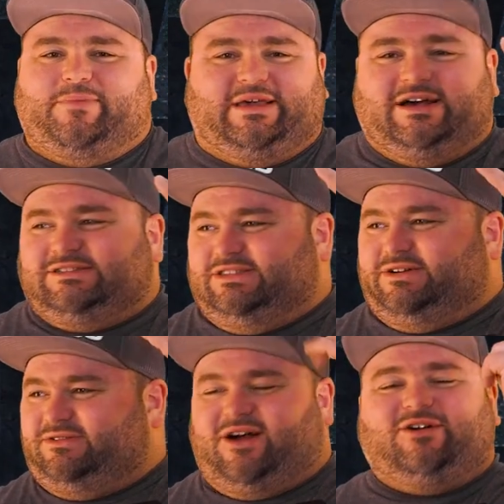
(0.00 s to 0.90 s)
because
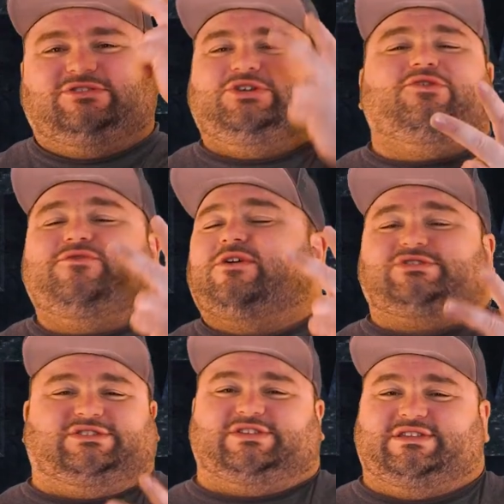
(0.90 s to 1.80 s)
there are two
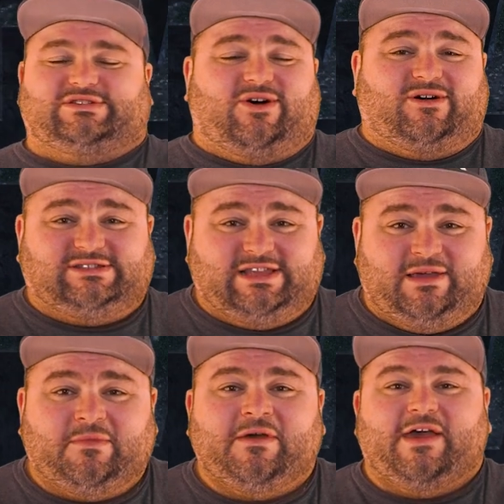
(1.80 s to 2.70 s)
versions of this Hawks team.